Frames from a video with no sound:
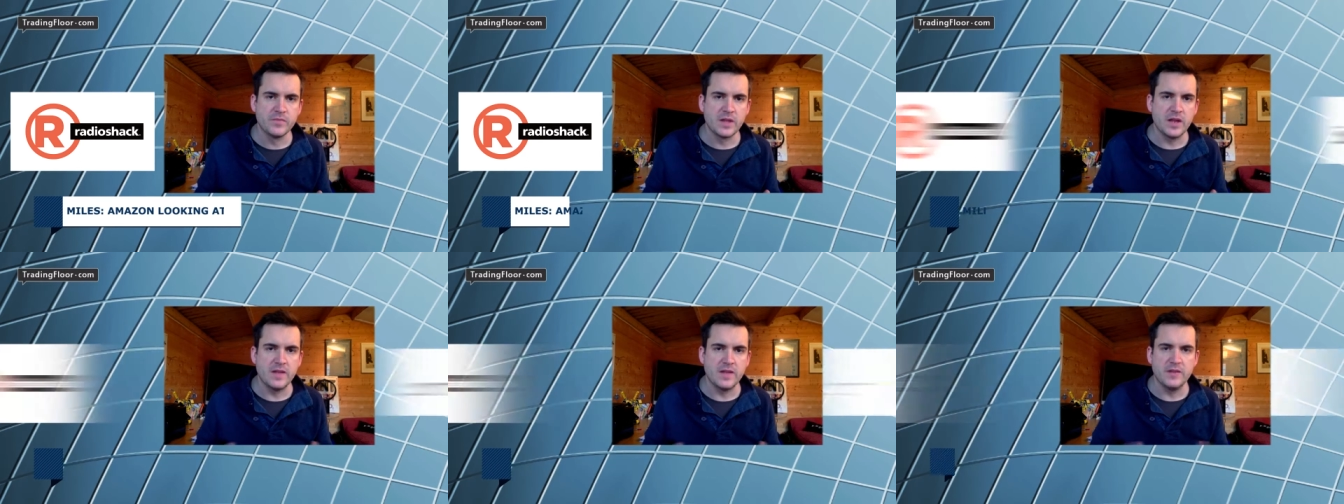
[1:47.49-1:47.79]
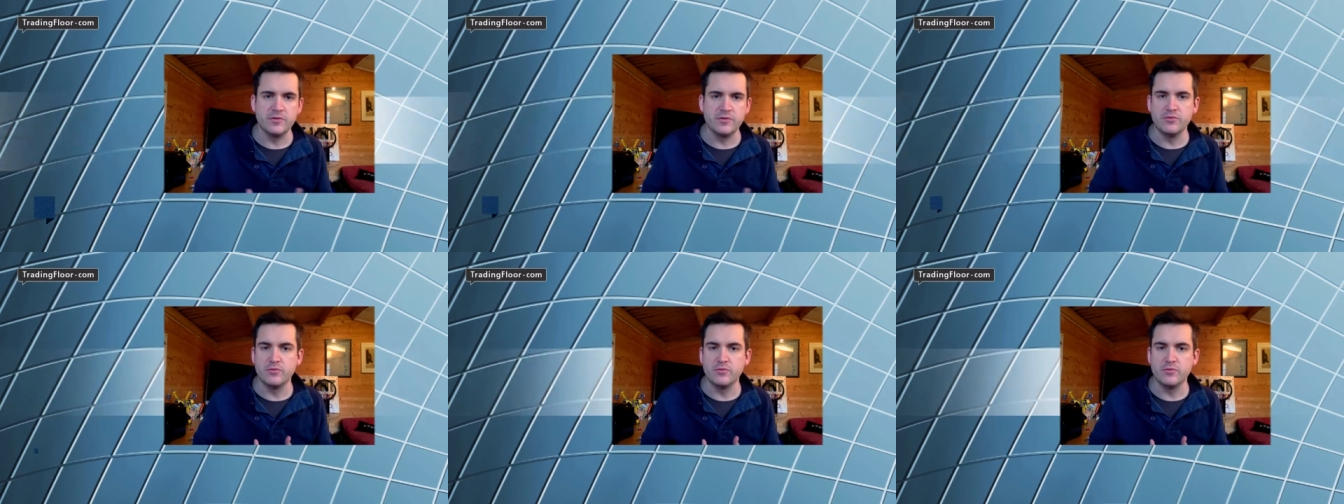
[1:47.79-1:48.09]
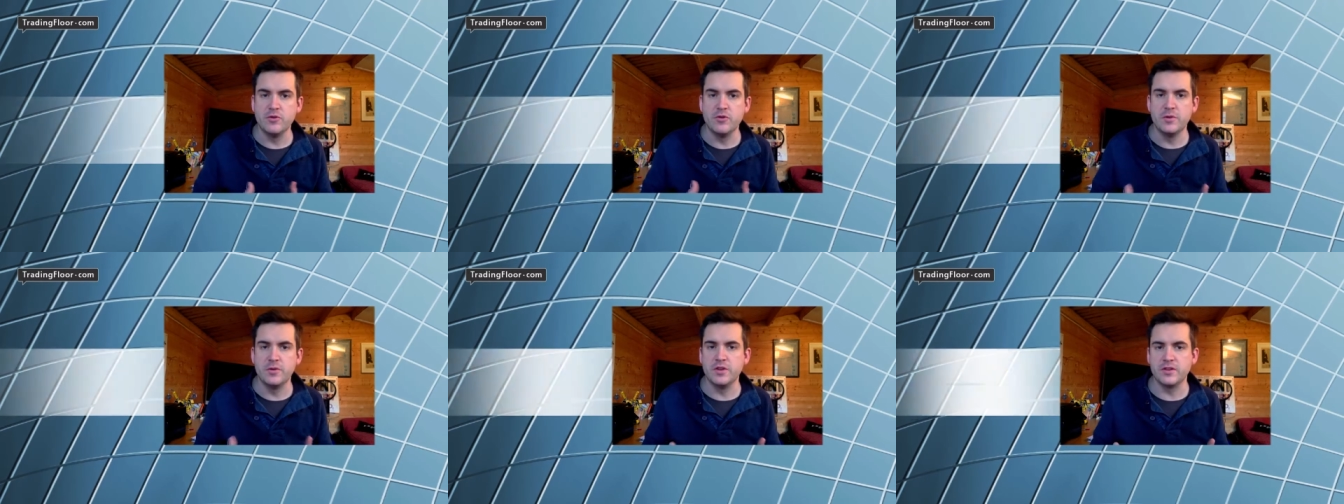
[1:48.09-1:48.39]
Now, there's
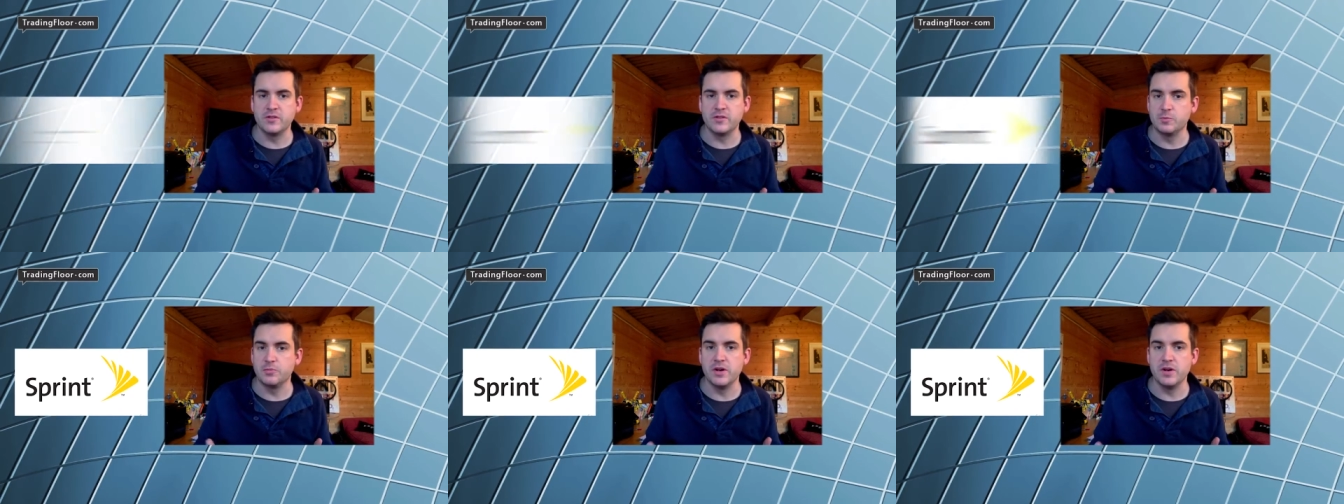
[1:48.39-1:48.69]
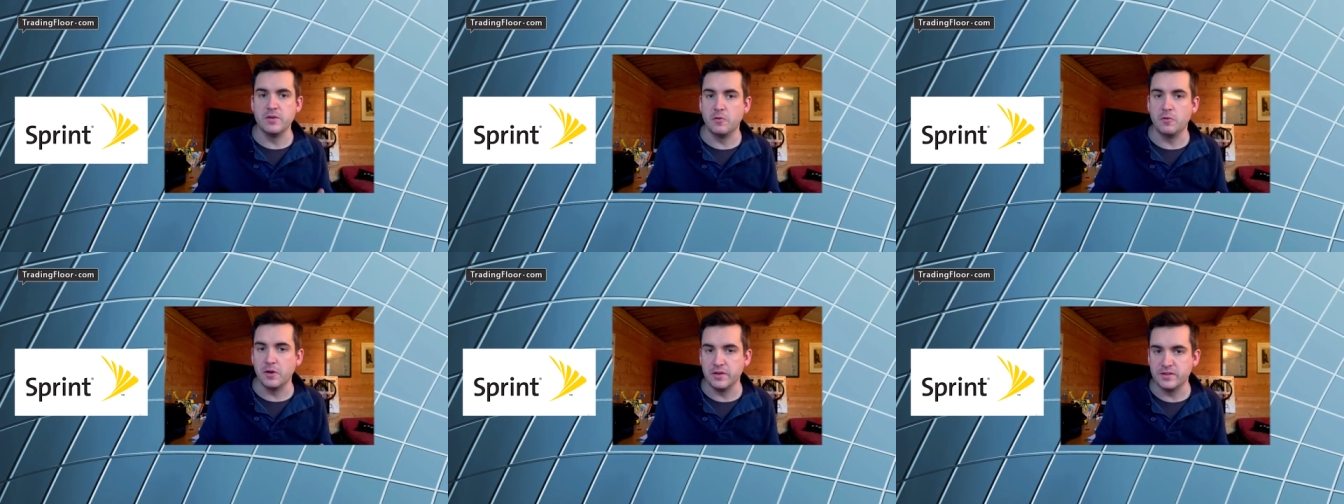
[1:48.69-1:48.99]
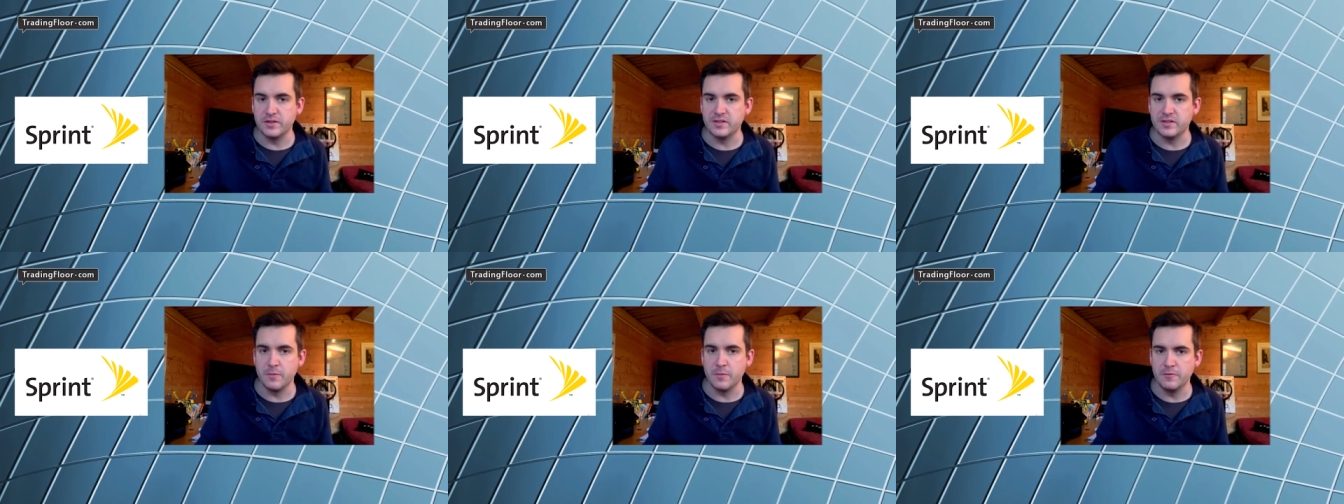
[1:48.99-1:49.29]
rumor that Sprint
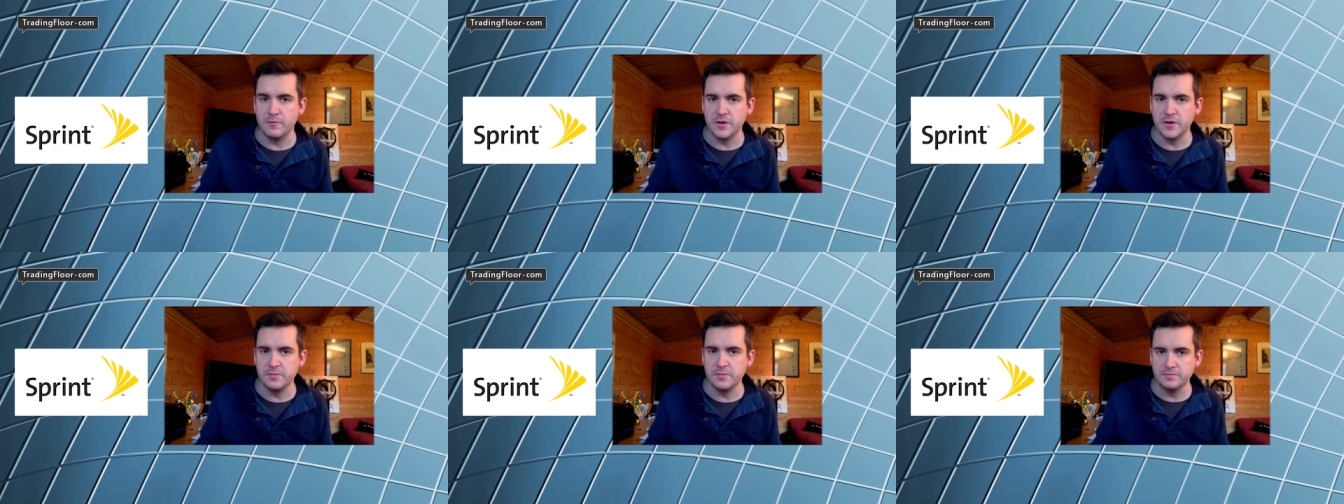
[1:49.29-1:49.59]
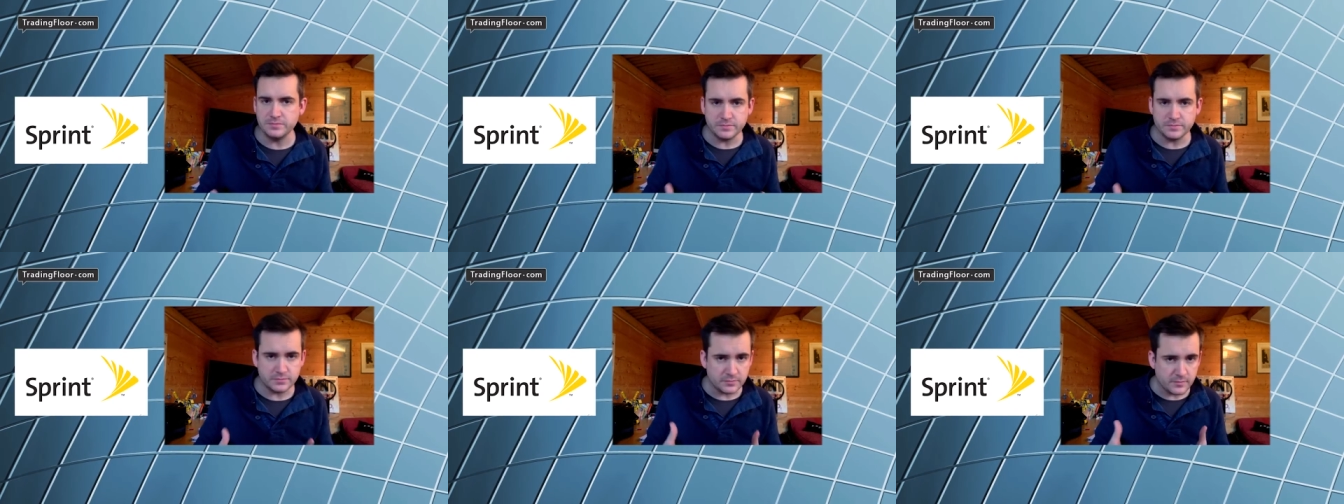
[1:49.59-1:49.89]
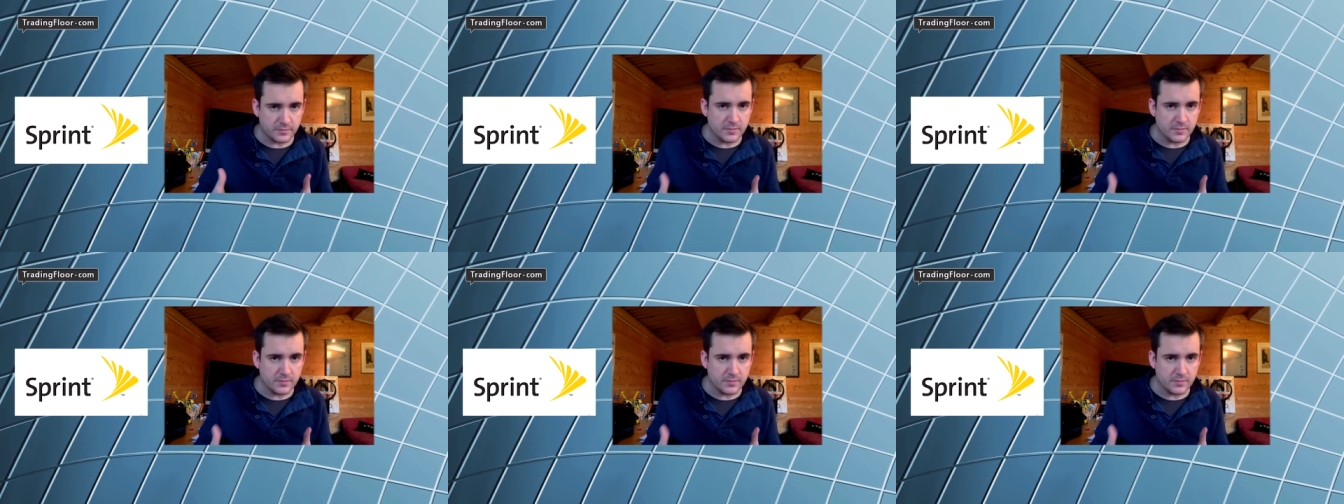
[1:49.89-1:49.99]
wants some of them